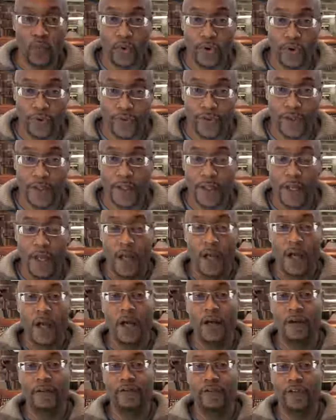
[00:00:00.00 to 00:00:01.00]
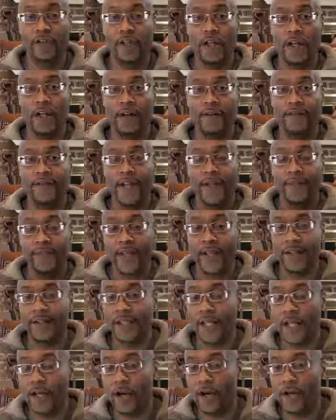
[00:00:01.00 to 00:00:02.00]
worthy of love,
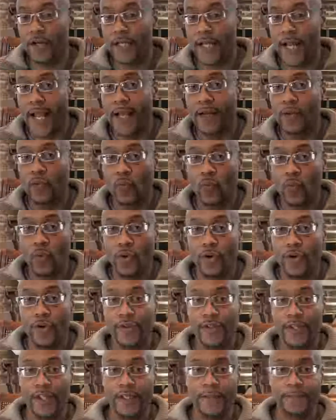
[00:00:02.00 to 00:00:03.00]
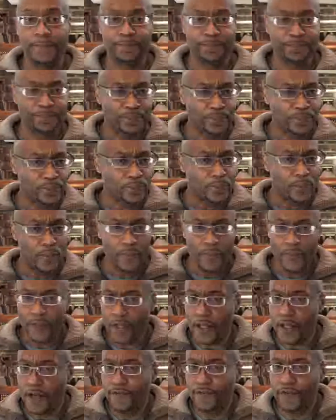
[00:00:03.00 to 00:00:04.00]
that they are not worthy
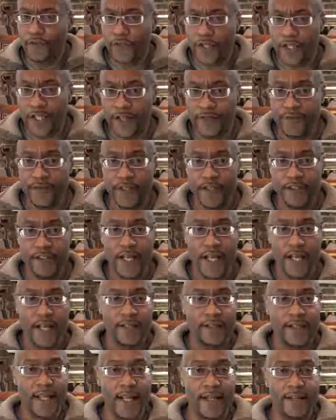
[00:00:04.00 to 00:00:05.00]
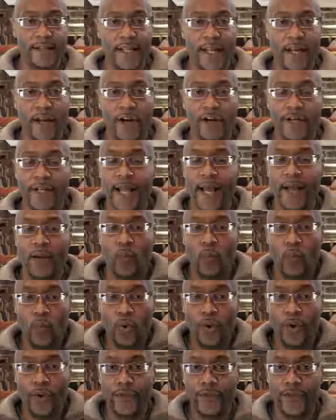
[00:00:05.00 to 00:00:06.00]
of forgiveness, that they are not
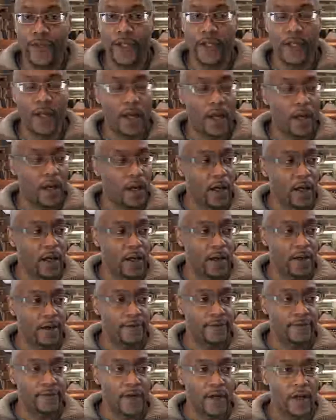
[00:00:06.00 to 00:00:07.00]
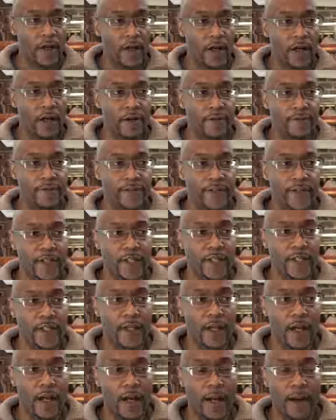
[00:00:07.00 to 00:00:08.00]
worthy of
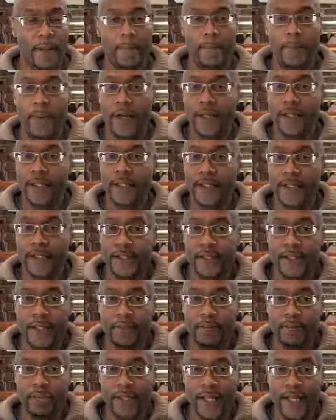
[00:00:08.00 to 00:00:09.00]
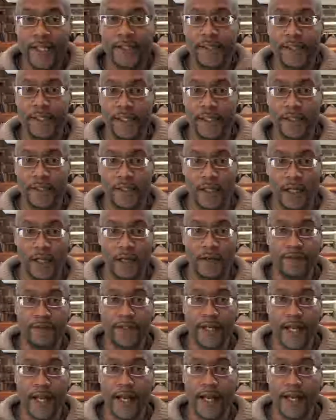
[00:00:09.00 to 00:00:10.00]
the abundance and blessings
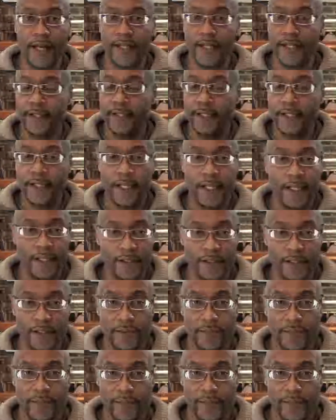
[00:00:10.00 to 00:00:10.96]
of God and the kingdom.